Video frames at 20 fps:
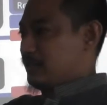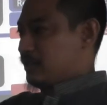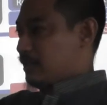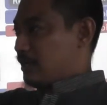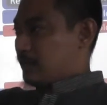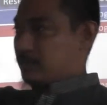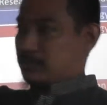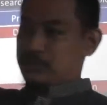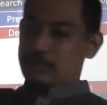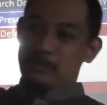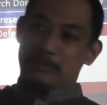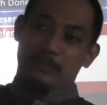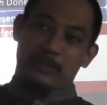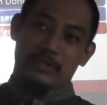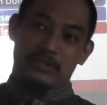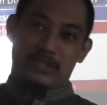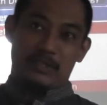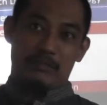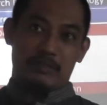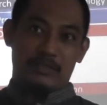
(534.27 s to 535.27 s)
other
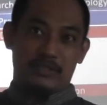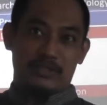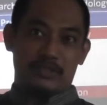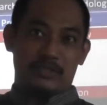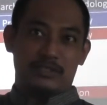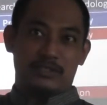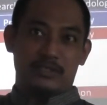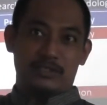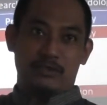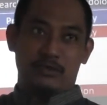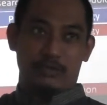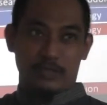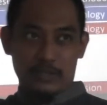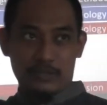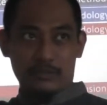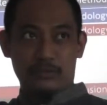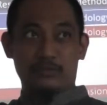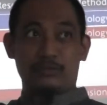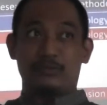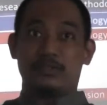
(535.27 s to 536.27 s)
established literature
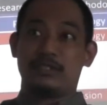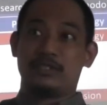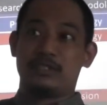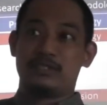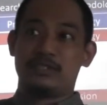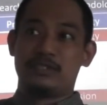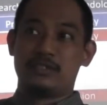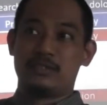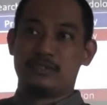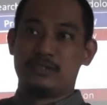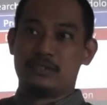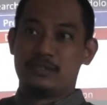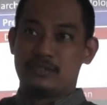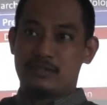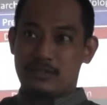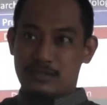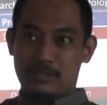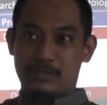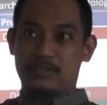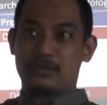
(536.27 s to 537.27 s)
already do this,
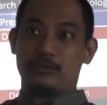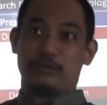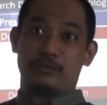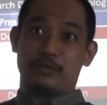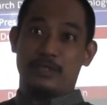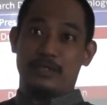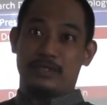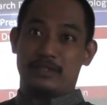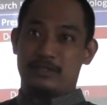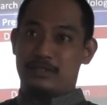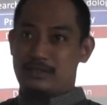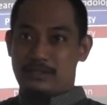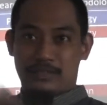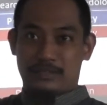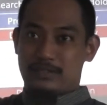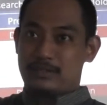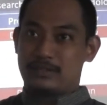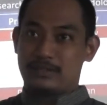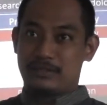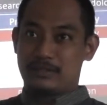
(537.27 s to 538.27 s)
is a good way,
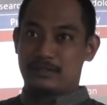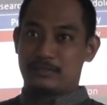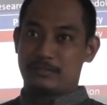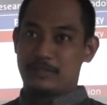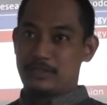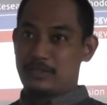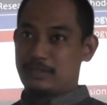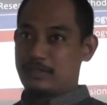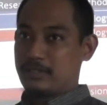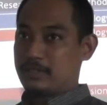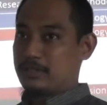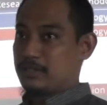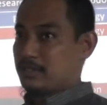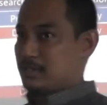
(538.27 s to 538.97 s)
etc. Something like that.